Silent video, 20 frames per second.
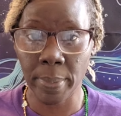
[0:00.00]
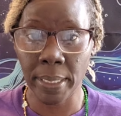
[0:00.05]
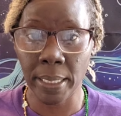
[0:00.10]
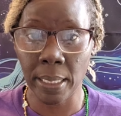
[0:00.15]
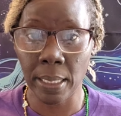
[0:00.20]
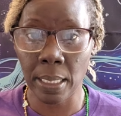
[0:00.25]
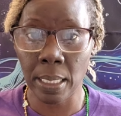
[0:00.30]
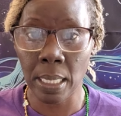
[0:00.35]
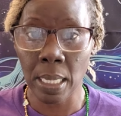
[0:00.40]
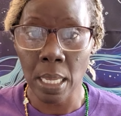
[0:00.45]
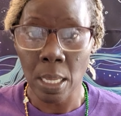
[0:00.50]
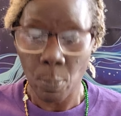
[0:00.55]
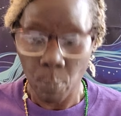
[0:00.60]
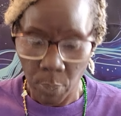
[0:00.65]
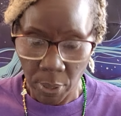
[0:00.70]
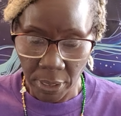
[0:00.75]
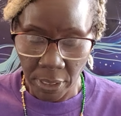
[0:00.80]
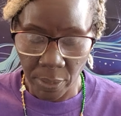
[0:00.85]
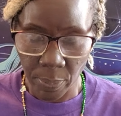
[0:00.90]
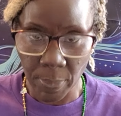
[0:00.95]
me,
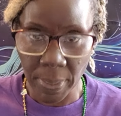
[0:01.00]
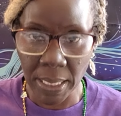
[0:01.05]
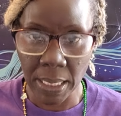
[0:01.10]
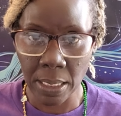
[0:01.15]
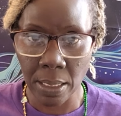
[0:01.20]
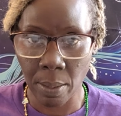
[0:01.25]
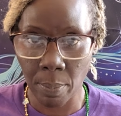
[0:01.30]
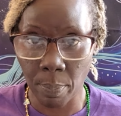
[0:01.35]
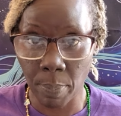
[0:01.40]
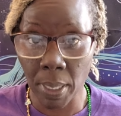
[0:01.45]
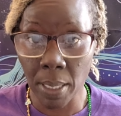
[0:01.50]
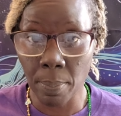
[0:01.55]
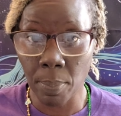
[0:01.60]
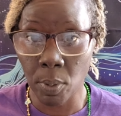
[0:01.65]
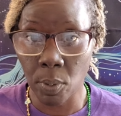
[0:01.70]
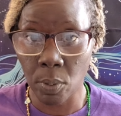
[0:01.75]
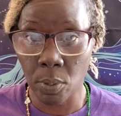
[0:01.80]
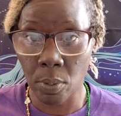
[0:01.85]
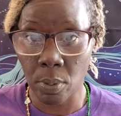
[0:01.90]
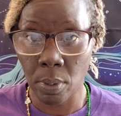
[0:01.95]
puts me in a
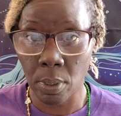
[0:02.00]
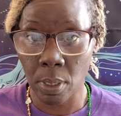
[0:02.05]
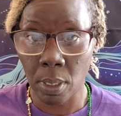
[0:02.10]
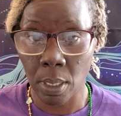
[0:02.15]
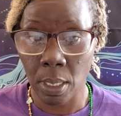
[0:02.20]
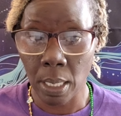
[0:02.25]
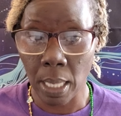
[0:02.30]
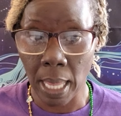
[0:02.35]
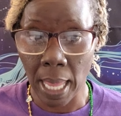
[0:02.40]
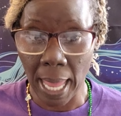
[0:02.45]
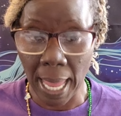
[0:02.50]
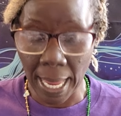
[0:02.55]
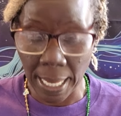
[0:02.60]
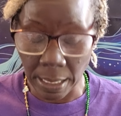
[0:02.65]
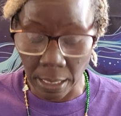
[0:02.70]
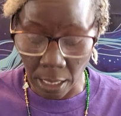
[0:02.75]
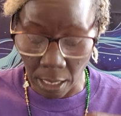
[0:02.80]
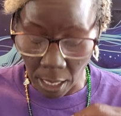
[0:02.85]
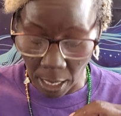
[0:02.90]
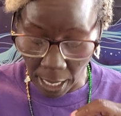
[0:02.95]
bubble
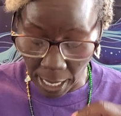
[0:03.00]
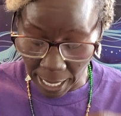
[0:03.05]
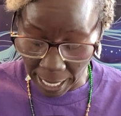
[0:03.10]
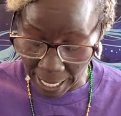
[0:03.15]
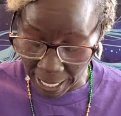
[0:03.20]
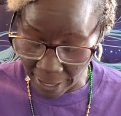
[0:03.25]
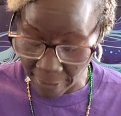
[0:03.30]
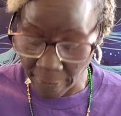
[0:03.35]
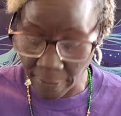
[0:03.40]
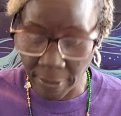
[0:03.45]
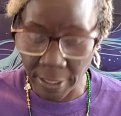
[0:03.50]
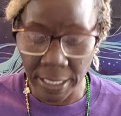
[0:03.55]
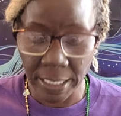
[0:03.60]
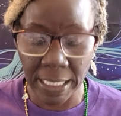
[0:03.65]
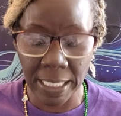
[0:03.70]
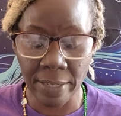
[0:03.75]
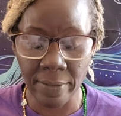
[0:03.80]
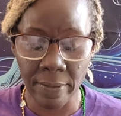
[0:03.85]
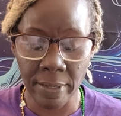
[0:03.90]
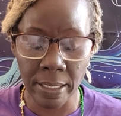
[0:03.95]
at every
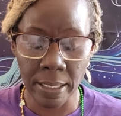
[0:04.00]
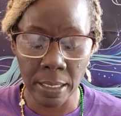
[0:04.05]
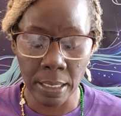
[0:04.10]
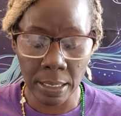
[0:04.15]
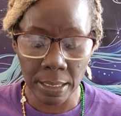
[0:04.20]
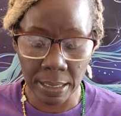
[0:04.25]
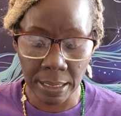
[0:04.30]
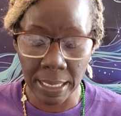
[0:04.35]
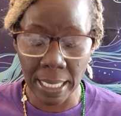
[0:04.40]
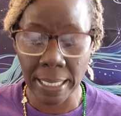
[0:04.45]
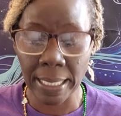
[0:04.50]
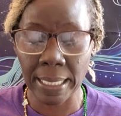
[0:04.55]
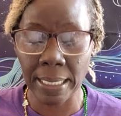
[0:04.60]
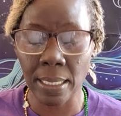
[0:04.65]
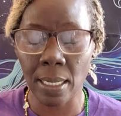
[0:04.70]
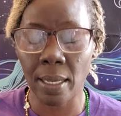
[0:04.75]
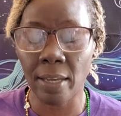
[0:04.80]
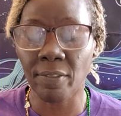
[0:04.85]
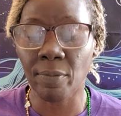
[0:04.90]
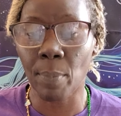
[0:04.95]
given
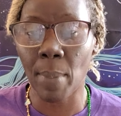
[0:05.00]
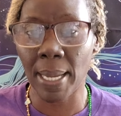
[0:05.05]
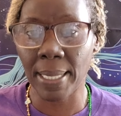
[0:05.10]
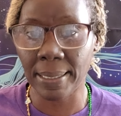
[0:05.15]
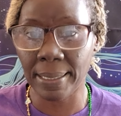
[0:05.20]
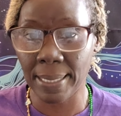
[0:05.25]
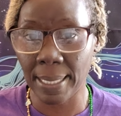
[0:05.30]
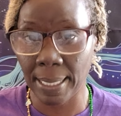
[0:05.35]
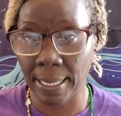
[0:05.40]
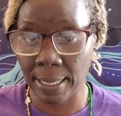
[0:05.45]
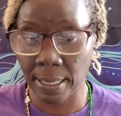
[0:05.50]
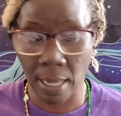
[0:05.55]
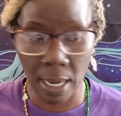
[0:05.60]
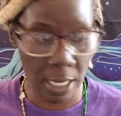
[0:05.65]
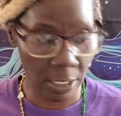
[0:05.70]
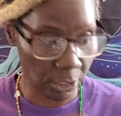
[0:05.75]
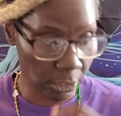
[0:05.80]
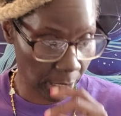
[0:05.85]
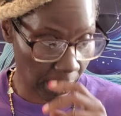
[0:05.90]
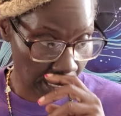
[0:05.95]
second of my day,
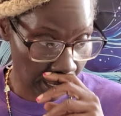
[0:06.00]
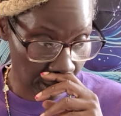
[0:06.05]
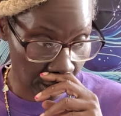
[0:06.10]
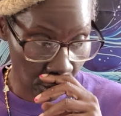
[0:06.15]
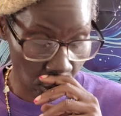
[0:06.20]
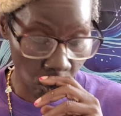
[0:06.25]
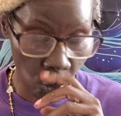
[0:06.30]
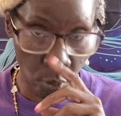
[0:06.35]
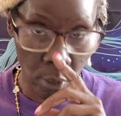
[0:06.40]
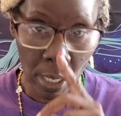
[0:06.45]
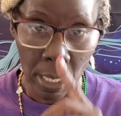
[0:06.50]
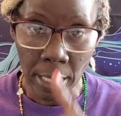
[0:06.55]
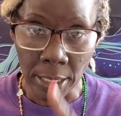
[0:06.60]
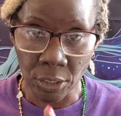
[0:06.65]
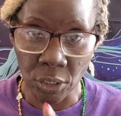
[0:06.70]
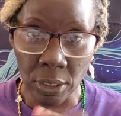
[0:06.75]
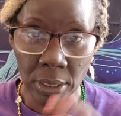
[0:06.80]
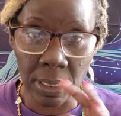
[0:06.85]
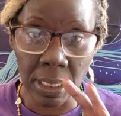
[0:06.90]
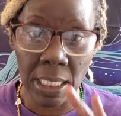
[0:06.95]
Ashe. So
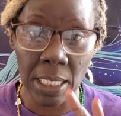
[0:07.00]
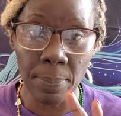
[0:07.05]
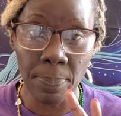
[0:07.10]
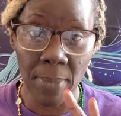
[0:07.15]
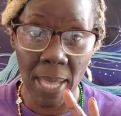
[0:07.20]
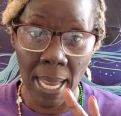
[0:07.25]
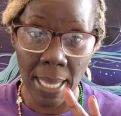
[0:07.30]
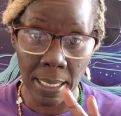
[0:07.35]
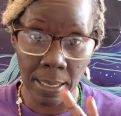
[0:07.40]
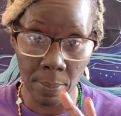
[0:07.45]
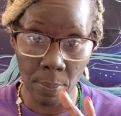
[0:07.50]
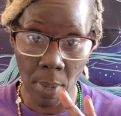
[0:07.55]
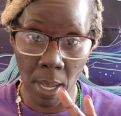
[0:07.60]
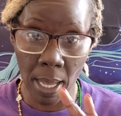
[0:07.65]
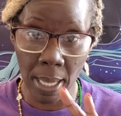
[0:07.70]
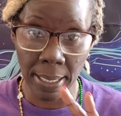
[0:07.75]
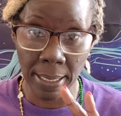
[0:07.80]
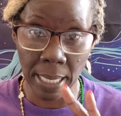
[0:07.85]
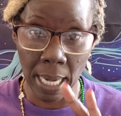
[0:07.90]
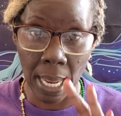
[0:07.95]
just keep that in
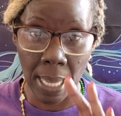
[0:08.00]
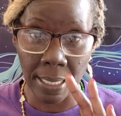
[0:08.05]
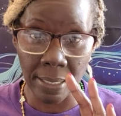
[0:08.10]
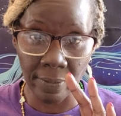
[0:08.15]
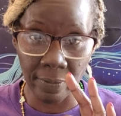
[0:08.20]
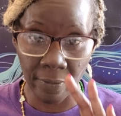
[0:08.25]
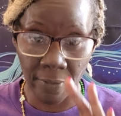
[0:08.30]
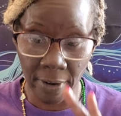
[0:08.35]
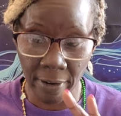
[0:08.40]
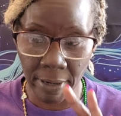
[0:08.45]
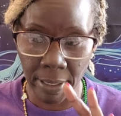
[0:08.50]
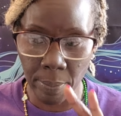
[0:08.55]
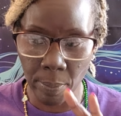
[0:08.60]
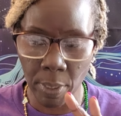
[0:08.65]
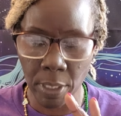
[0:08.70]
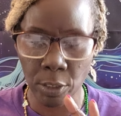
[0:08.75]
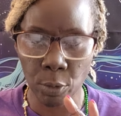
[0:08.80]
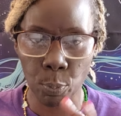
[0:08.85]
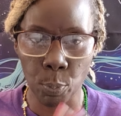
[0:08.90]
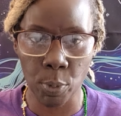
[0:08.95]
mind. I am very
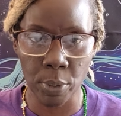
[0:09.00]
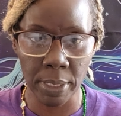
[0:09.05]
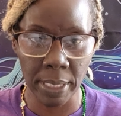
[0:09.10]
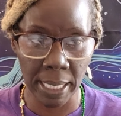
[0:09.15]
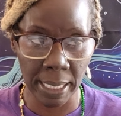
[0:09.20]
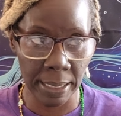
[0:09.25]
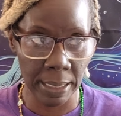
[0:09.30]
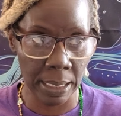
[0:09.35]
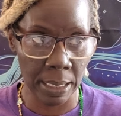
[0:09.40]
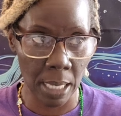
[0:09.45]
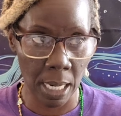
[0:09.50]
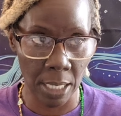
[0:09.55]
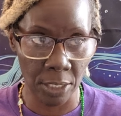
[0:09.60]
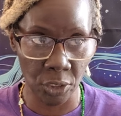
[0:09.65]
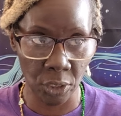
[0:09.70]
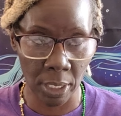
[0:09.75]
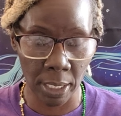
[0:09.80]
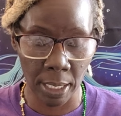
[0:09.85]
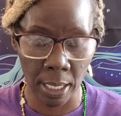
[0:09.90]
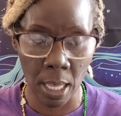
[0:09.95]
much protected,
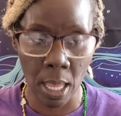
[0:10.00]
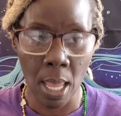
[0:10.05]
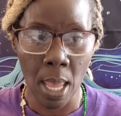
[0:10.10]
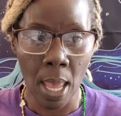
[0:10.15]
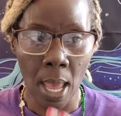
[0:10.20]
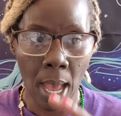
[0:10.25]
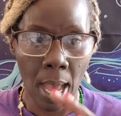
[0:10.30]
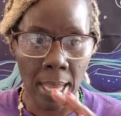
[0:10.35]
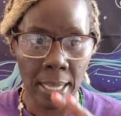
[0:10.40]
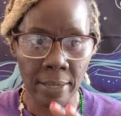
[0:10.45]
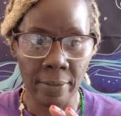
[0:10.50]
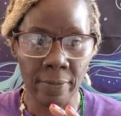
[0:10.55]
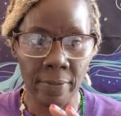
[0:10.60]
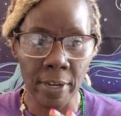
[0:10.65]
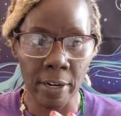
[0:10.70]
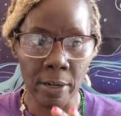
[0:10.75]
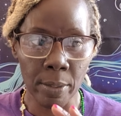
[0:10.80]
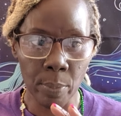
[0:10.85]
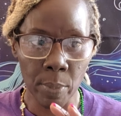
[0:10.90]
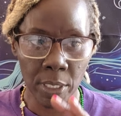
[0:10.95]
Ashe. I am
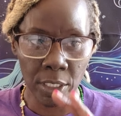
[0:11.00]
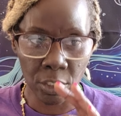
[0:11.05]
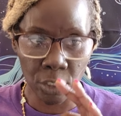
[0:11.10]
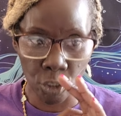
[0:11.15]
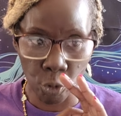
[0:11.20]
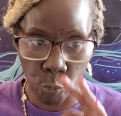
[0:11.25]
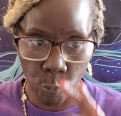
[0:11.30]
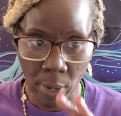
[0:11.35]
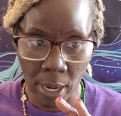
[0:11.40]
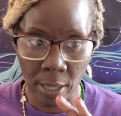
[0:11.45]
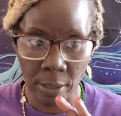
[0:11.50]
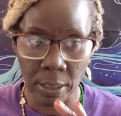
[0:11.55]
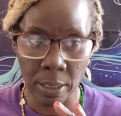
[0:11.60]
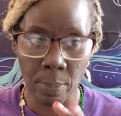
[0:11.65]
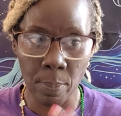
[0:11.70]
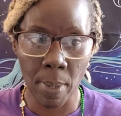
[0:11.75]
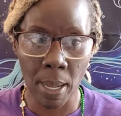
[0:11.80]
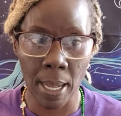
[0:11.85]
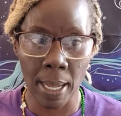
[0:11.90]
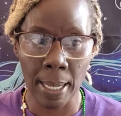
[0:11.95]
very much
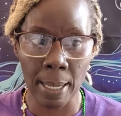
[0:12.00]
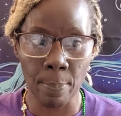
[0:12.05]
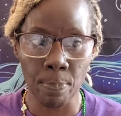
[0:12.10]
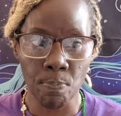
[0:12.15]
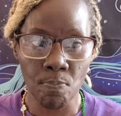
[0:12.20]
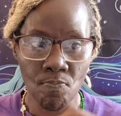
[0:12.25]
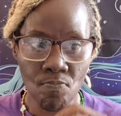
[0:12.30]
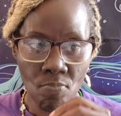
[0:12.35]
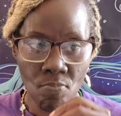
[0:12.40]
surrounded by